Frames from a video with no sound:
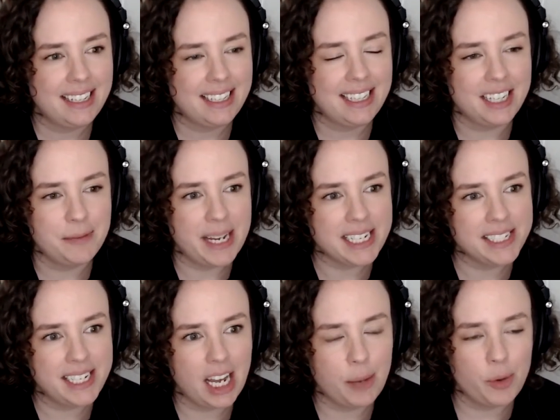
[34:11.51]
Um,
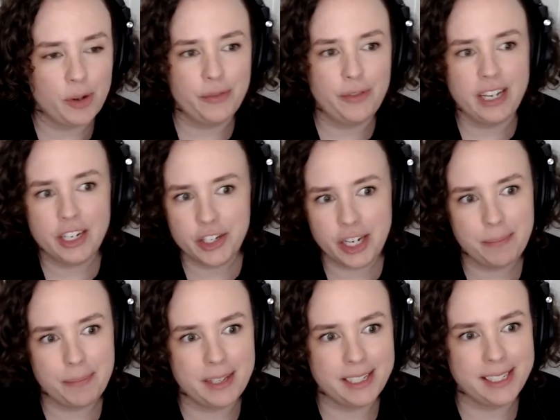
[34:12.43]
next time, we'll finish
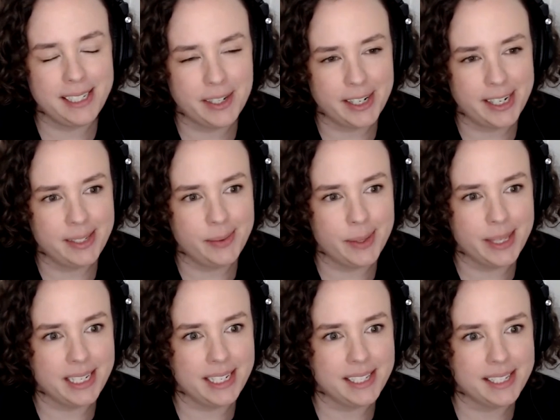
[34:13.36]
up this series with
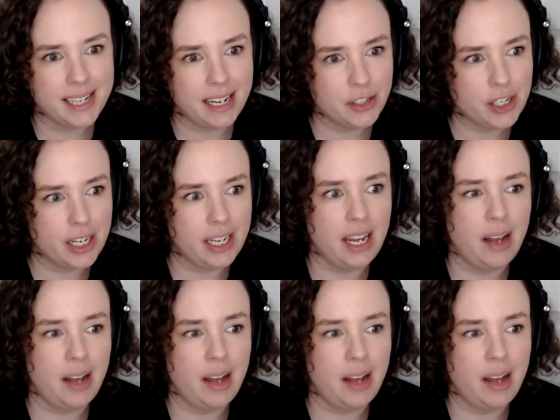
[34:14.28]
a discussion